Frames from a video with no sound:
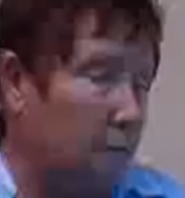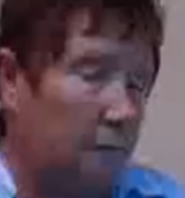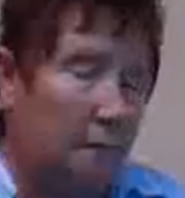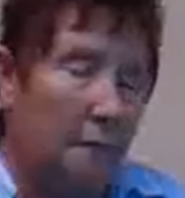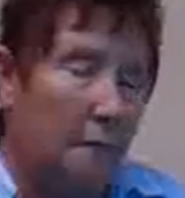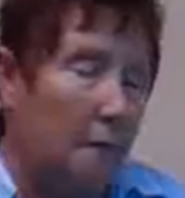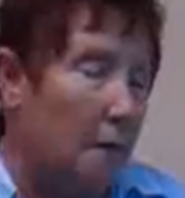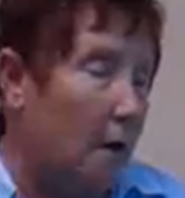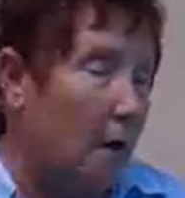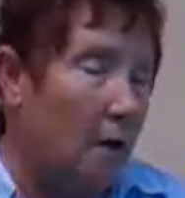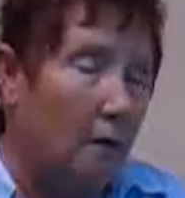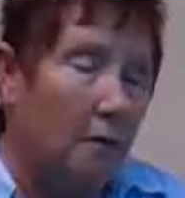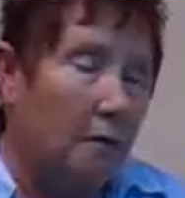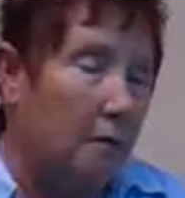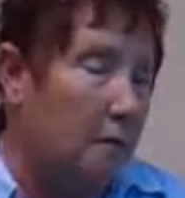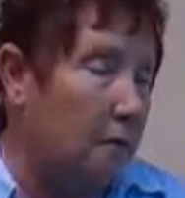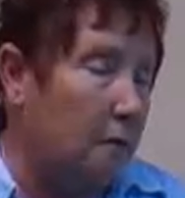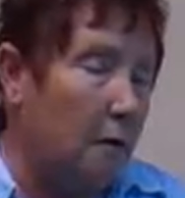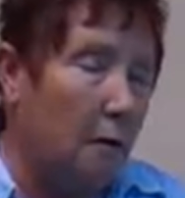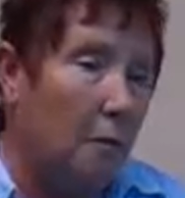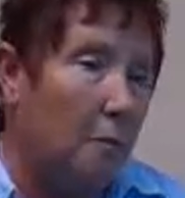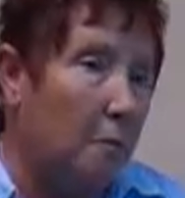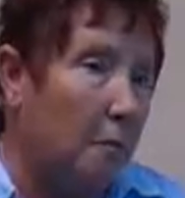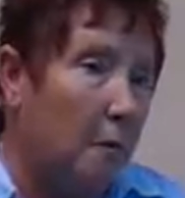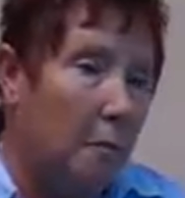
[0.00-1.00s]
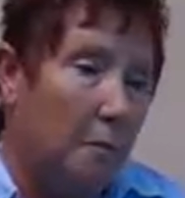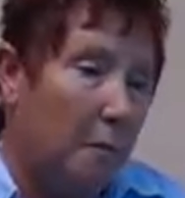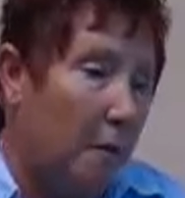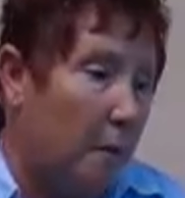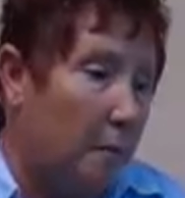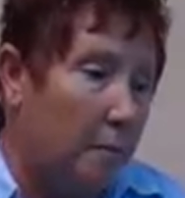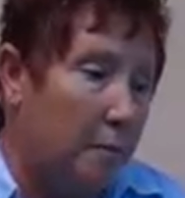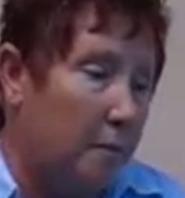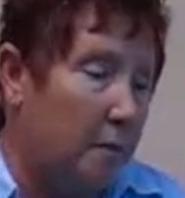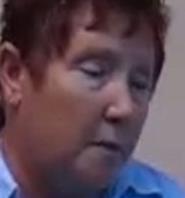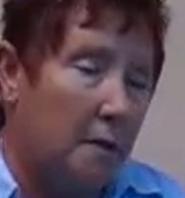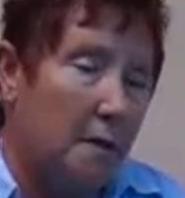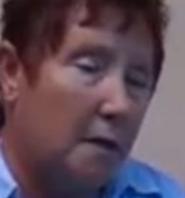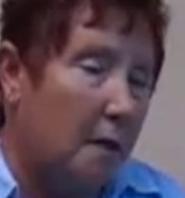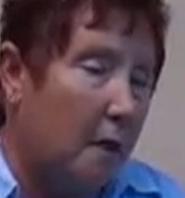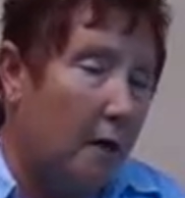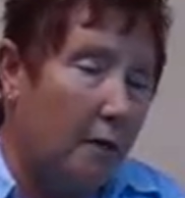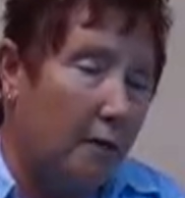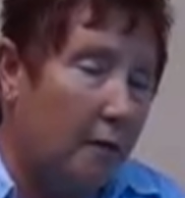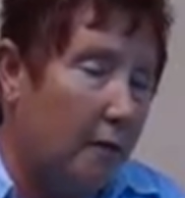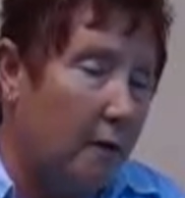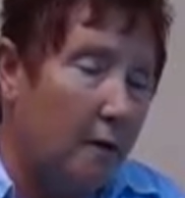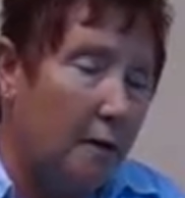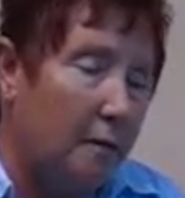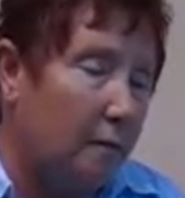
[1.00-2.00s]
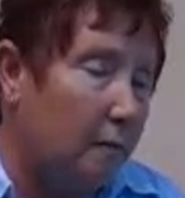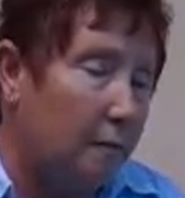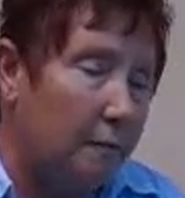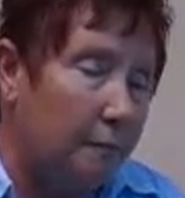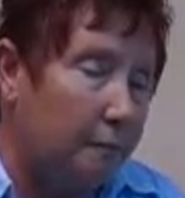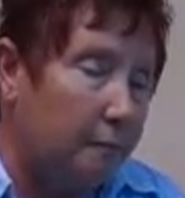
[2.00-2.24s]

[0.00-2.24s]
cancer? No, breast no, problems? my mum didn't have it.